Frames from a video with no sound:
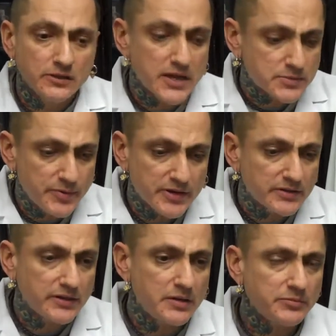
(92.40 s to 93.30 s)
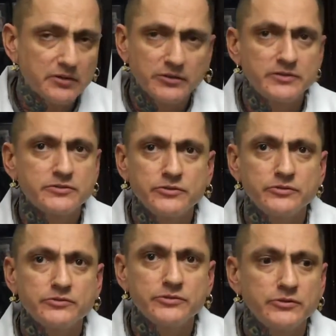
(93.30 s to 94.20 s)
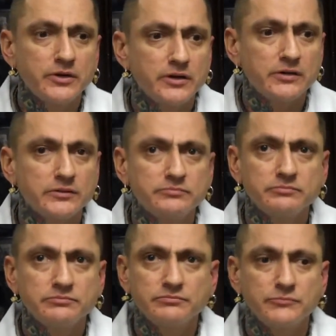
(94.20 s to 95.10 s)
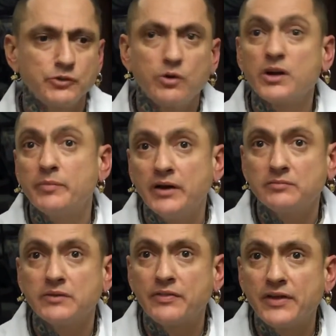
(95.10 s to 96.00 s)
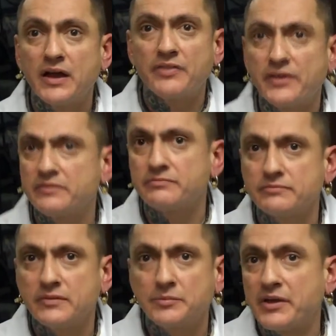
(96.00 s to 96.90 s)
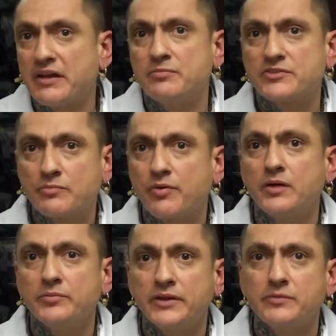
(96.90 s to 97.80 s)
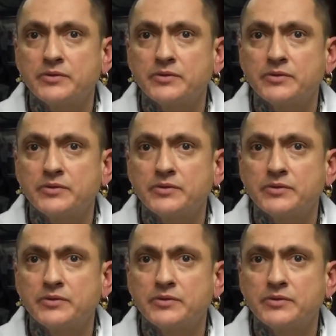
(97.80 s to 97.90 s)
The technical aspect, I'm not really too worried about. I think I'm not going to have much of a problem.